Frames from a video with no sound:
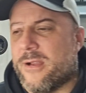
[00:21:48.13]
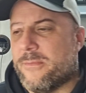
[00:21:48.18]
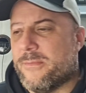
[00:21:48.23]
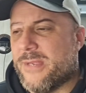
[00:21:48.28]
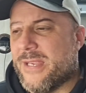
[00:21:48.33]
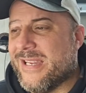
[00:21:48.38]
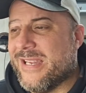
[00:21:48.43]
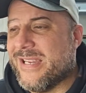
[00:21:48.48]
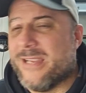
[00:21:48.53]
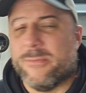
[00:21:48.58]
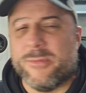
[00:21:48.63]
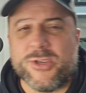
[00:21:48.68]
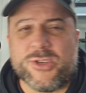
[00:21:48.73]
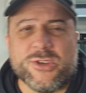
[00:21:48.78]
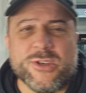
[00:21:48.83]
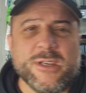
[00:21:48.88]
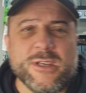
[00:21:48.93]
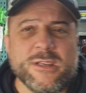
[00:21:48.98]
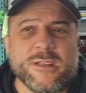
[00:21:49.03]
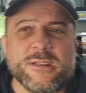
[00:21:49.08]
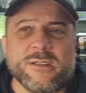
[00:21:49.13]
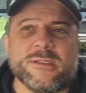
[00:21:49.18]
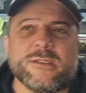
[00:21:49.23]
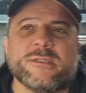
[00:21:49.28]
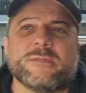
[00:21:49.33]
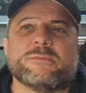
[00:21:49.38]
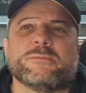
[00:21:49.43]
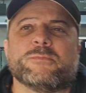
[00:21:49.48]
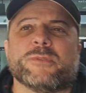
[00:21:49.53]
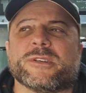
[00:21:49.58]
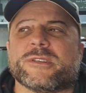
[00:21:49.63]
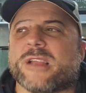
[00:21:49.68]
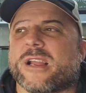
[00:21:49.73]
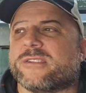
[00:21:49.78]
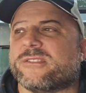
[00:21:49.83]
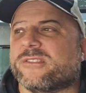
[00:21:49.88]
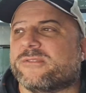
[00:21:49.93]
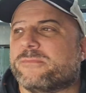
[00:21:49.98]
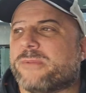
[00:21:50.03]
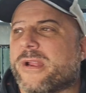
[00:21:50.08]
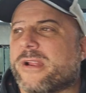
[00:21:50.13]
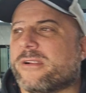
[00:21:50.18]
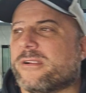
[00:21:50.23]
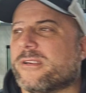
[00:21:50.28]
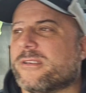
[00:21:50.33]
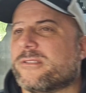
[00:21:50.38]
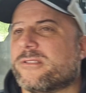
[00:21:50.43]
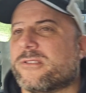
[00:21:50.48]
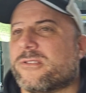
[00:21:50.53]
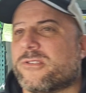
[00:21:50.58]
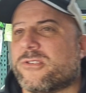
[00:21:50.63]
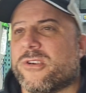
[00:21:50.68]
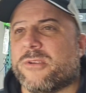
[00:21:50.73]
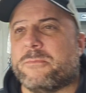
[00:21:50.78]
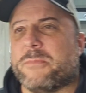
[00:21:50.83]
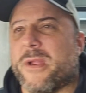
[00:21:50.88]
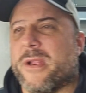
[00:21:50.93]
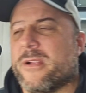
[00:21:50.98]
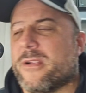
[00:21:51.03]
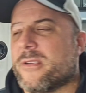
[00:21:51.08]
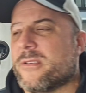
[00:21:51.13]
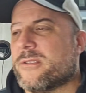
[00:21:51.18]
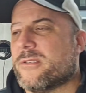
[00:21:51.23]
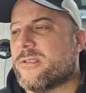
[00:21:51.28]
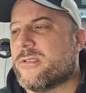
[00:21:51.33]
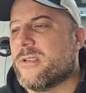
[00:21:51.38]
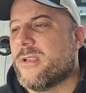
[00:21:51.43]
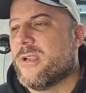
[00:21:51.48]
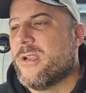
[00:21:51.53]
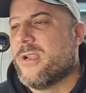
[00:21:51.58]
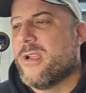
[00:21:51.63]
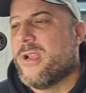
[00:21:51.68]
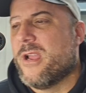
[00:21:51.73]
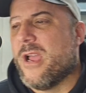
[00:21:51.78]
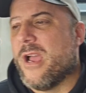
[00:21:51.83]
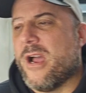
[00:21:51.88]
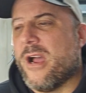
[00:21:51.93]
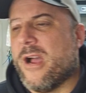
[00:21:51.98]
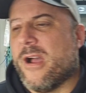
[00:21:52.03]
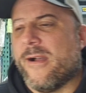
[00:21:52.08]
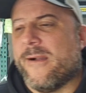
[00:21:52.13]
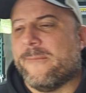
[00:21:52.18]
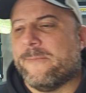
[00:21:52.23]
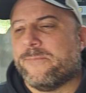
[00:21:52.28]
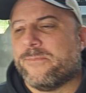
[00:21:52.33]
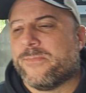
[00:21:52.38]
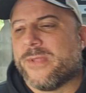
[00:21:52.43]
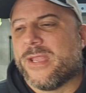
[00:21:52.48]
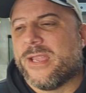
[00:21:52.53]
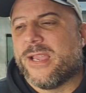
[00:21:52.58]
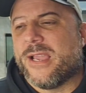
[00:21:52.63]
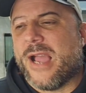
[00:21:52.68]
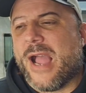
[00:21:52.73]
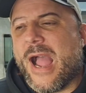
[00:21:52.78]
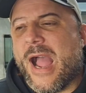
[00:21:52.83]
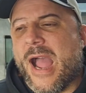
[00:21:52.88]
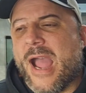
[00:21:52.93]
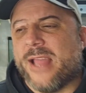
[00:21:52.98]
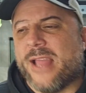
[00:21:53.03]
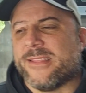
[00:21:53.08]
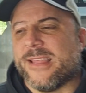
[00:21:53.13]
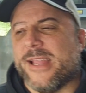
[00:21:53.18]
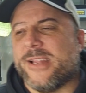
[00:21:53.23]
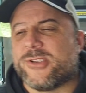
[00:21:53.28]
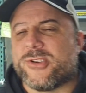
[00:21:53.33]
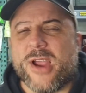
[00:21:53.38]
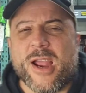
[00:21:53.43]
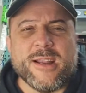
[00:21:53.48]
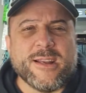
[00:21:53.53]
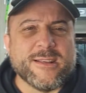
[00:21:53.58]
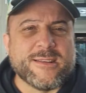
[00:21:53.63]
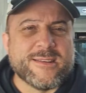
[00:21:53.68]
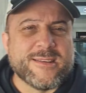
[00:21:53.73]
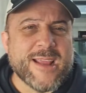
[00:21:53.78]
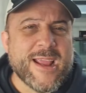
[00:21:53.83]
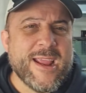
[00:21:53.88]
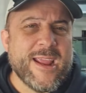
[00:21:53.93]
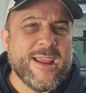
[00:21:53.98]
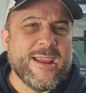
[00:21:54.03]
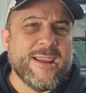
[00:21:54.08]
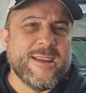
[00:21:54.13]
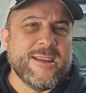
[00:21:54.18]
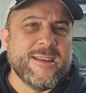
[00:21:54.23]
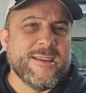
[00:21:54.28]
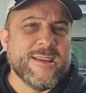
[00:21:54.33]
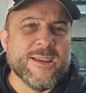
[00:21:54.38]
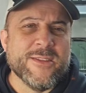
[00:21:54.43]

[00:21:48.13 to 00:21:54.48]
eating machines, protective parents, good parents. They try to say